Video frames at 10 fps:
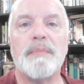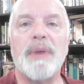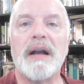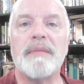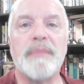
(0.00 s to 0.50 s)

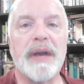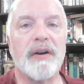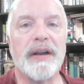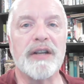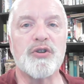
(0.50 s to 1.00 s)
but
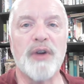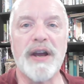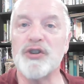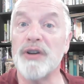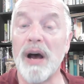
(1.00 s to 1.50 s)
Mary
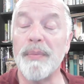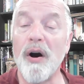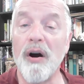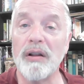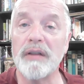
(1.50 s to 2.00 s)
treasured up
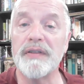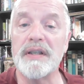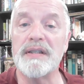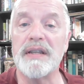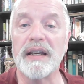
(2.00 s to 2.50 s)
all of
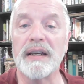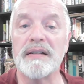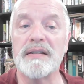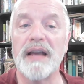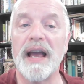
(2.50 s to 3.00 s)
these things